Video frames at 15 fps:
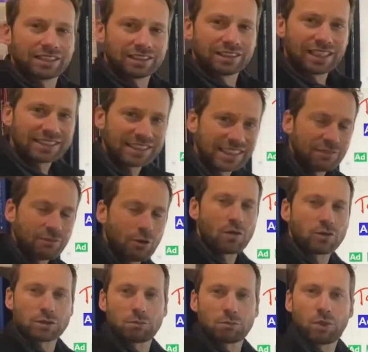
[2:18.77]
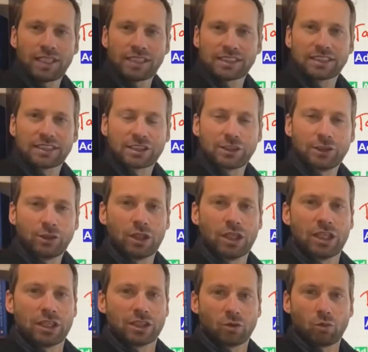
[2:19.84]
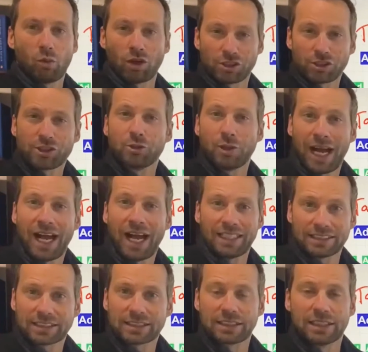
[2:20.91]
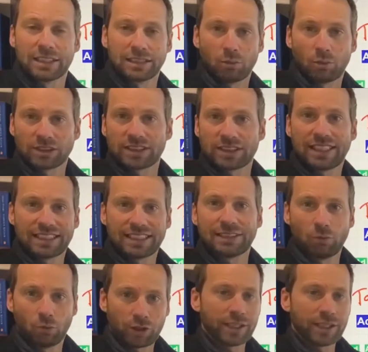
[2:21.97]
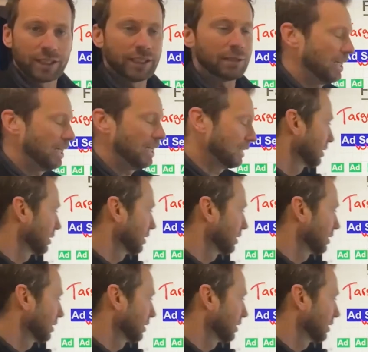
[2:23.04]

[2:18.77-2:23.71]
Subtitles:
likes to give all those impressions to 1 or 2 ads, the ones that they see working best.